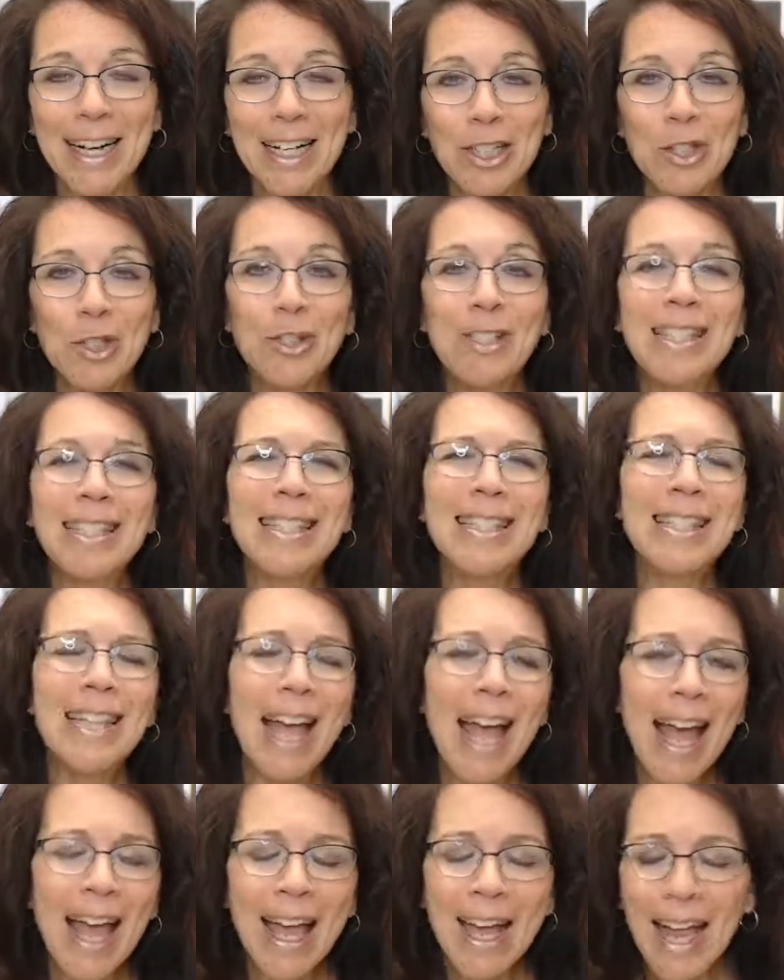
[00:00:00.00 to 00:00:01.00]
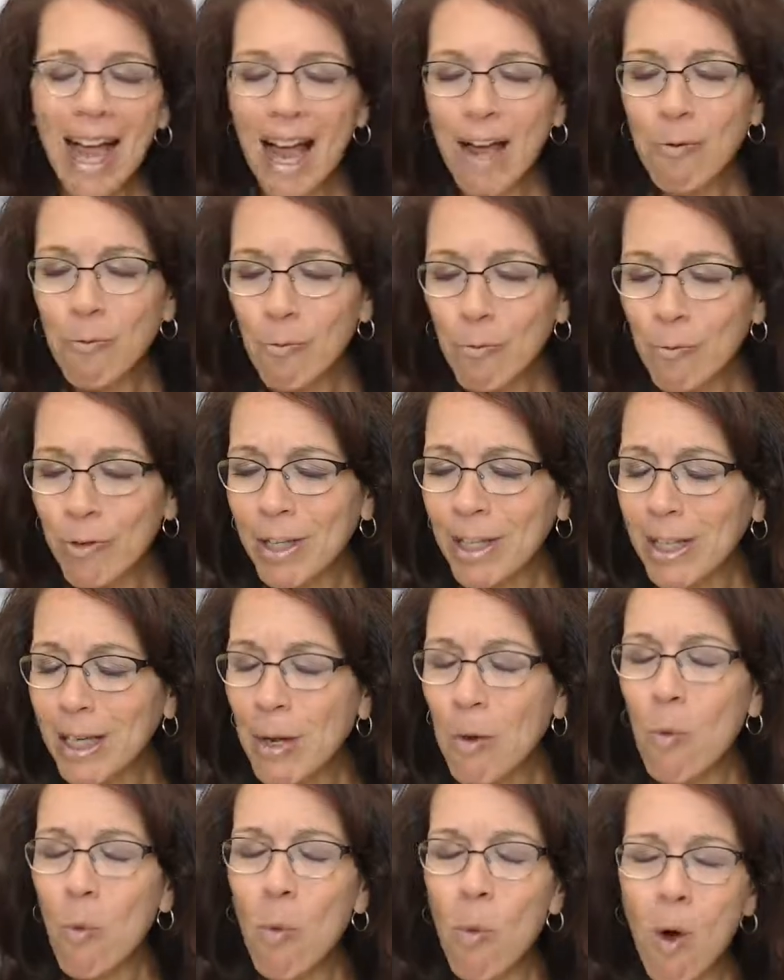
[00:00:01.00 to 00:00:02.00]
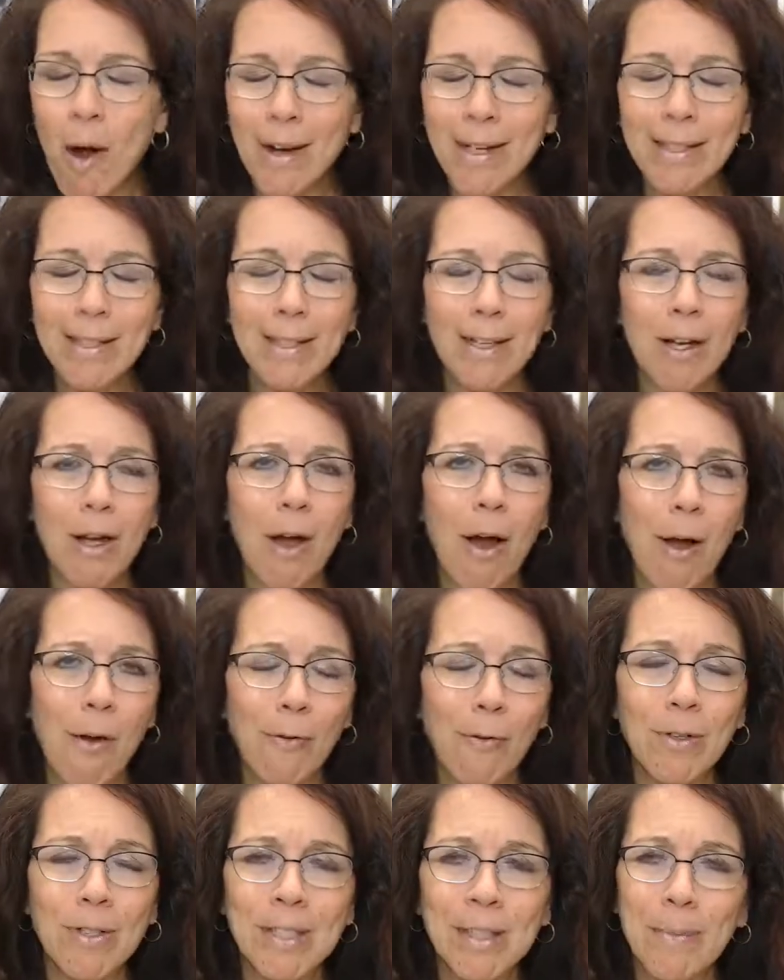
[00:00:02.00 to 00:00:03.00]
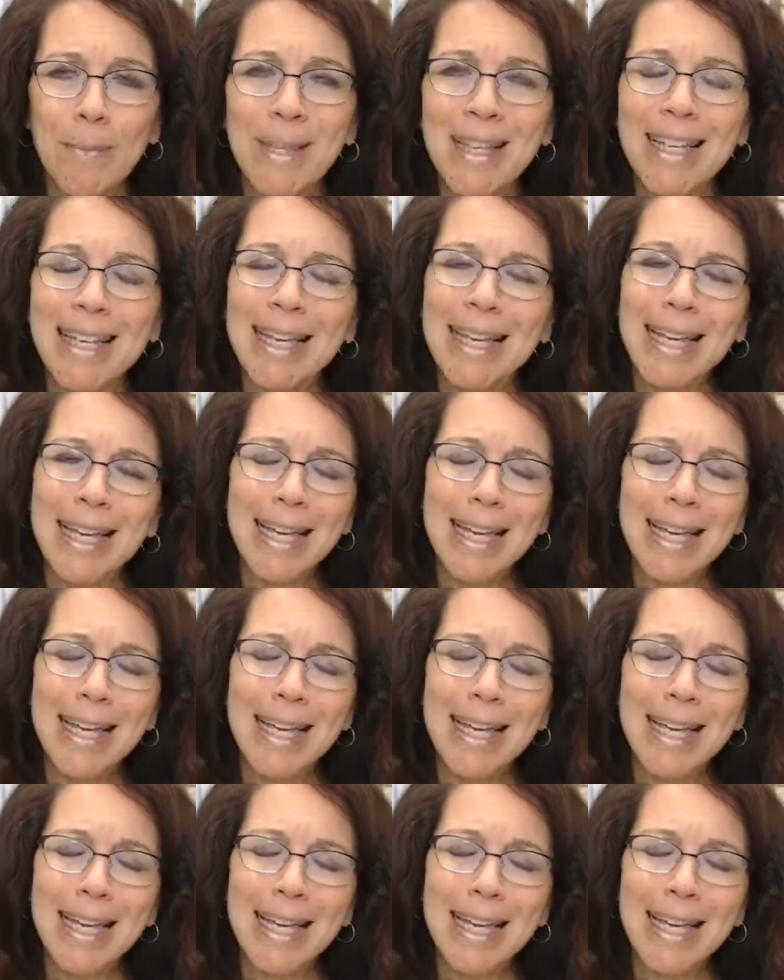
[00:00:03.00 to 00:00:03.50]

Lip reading: So today, I really wanted to cover some of the